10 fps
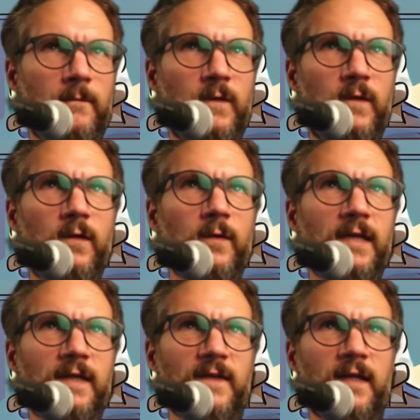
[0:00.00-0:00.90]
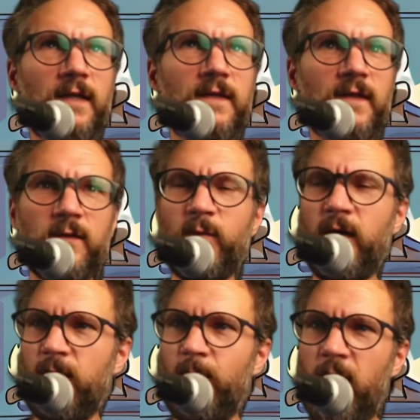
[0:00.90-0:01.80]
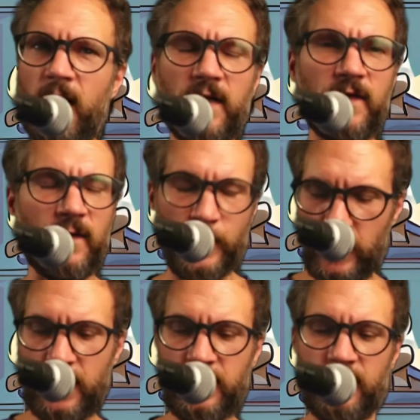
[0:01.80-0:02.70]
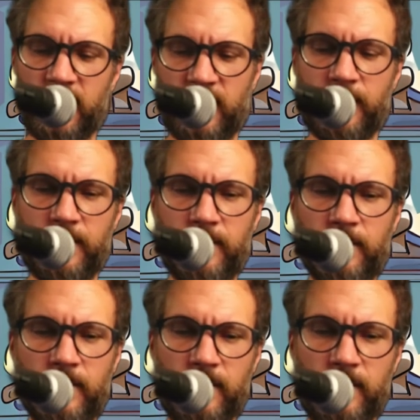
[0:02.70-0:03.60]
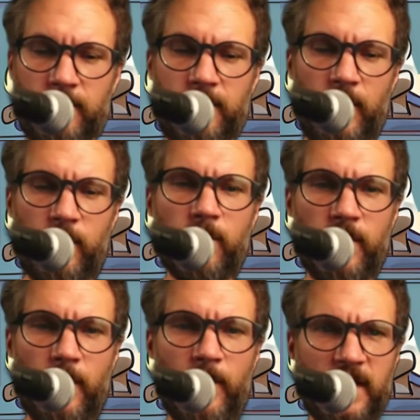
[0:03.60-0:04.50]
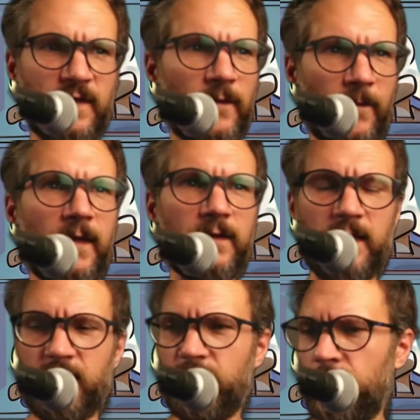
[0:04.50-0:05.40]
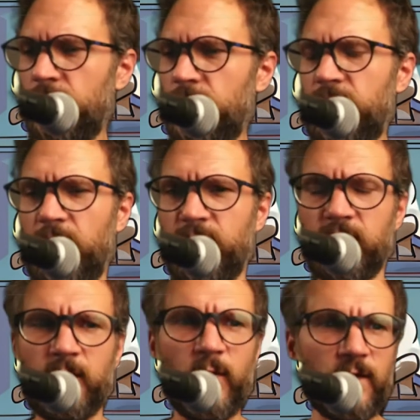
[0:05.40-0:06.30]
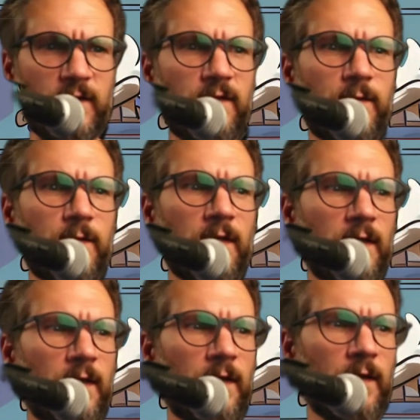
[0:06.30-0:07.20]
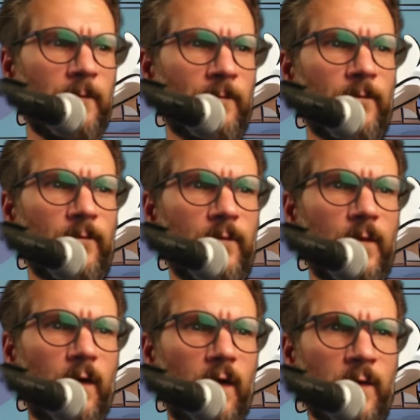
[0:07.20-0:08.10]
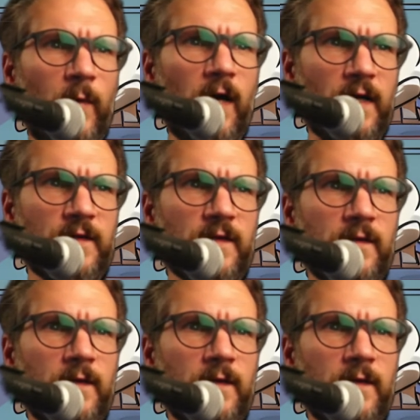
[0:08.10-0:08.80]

doing it's like it's like you buy a box and the product doesn't do with the basic thing that it says it's supposed to do on the box